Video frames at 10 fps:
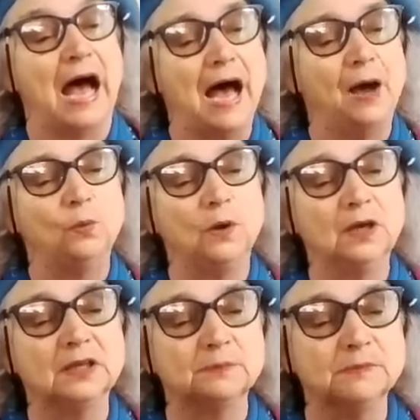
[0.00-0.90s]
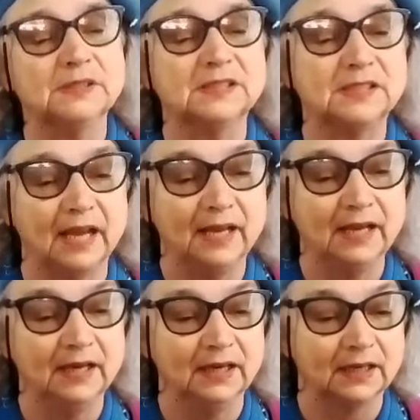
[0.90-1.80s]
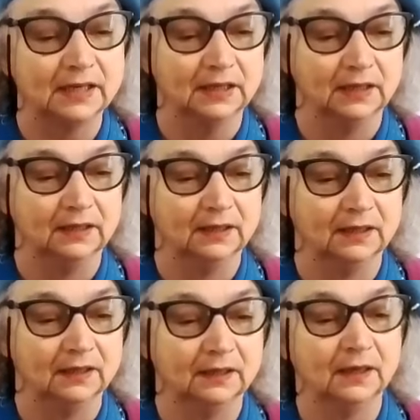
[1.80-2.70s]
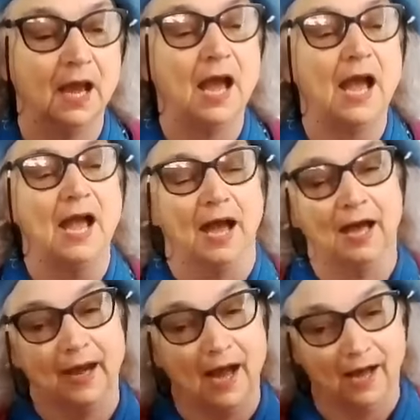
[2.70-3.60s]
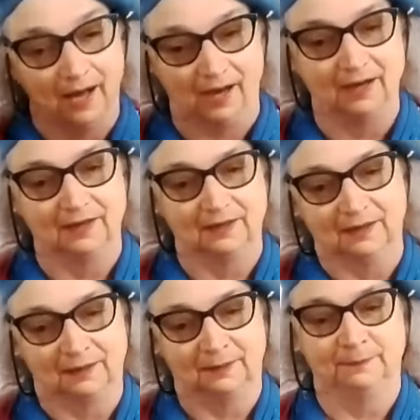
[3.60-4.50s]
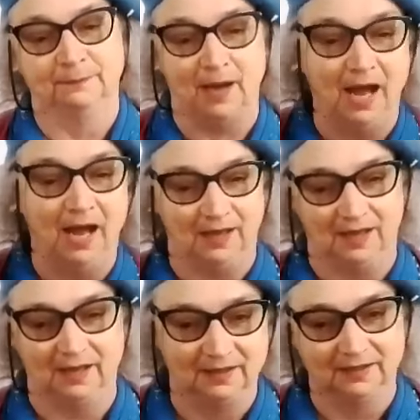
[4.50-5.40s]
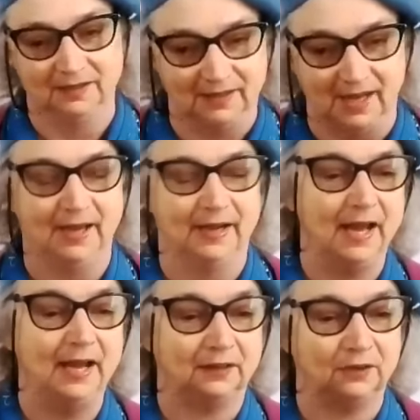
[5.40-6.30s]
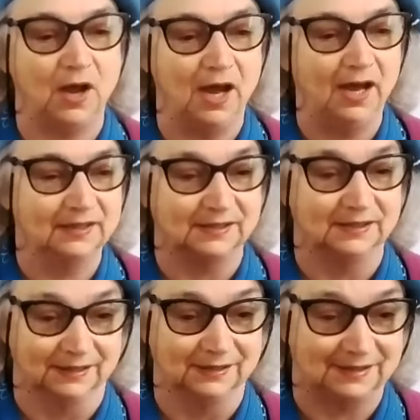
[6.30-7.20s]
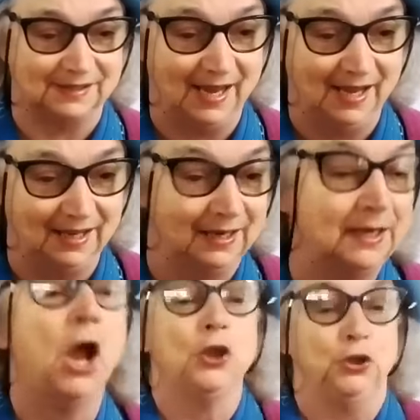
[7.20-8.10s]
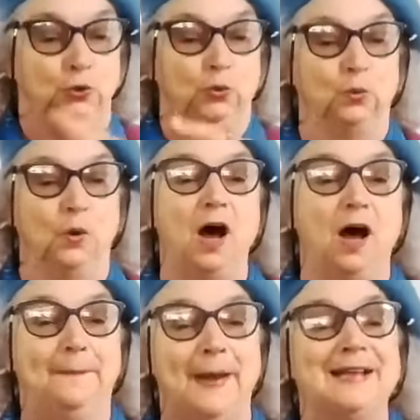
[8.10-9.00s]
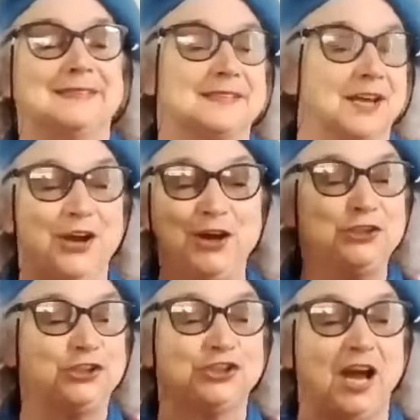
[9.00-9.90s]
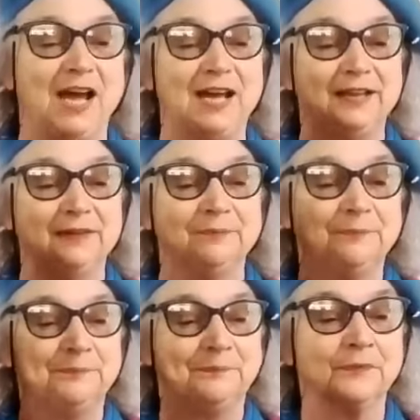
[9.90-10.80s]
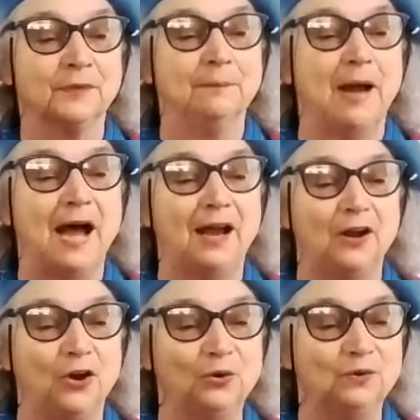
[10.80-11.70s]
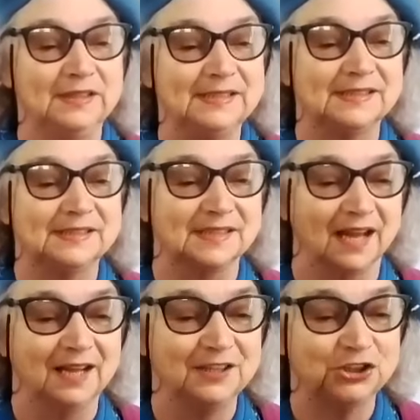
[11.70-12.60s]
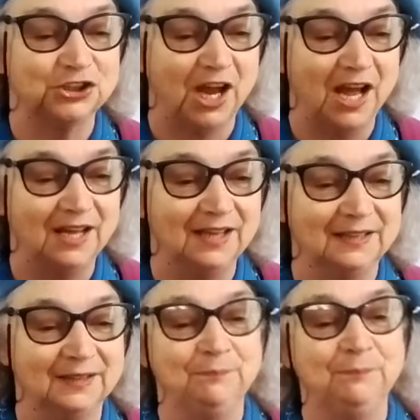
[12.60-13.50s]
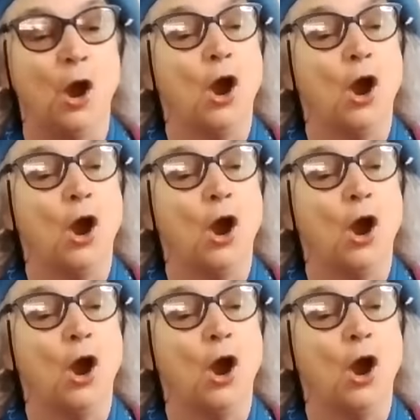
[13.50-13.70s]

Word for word: I was mistaken, and I hung my head I cried a little sad. You are my sunshine, my only sunshine.